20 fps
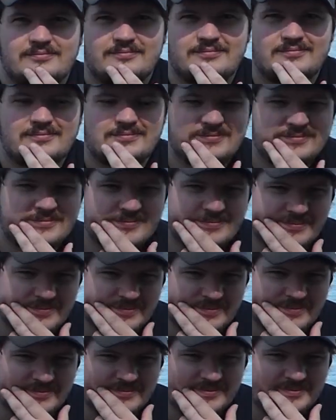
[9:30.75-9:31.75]

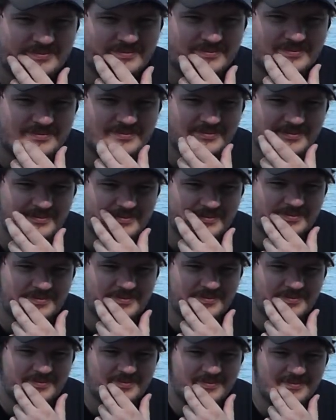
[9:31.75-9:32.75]

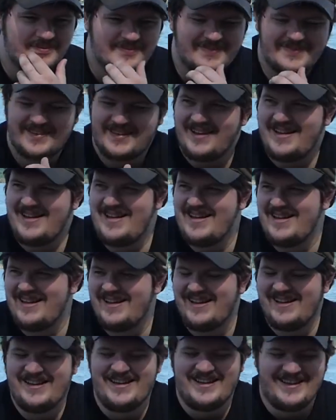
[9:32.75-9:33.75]

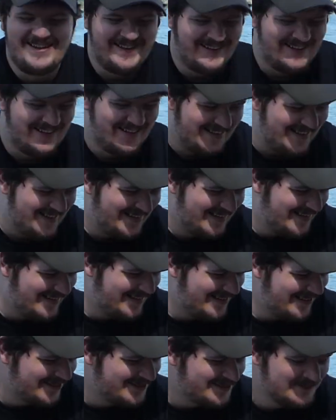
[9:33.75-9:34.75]

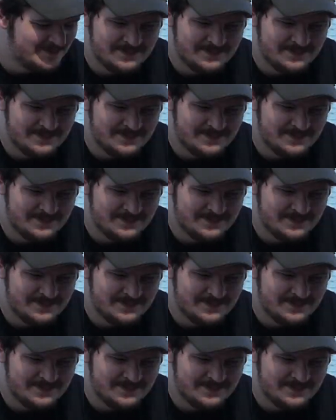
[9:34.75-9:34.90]
The person shown says nothing.